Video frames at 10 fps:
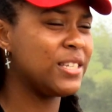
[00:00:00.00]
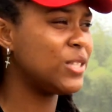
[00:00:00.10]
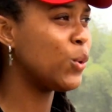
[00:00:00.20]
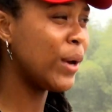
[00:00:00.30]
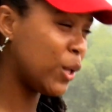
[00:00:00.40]
it
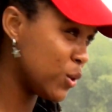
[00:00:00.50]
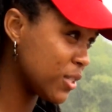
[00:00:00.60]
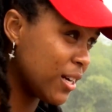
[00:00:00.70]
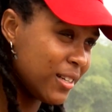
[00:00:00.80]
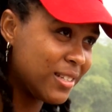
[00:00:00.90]
is to wear
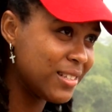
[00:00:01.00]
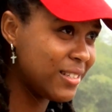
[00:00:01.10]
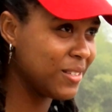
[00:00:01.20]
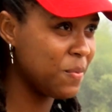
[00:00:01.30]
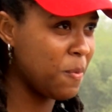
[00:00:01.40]
those
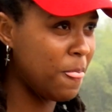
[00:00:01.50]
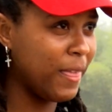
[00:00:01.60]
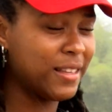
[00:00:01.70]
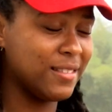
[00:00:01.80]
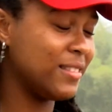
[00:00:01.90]
colors.
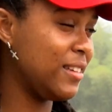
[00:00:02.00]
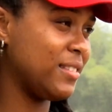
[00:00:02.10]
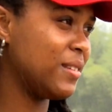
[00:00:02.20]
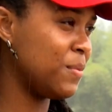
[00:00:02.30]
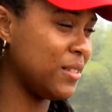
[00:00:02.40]
It,
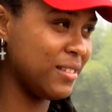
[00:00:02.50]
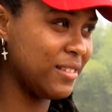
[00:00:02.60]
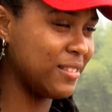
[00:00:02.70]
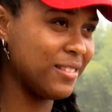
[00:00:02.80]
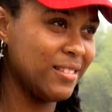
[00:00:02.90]
it's
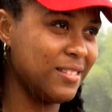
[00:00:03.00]
amazing.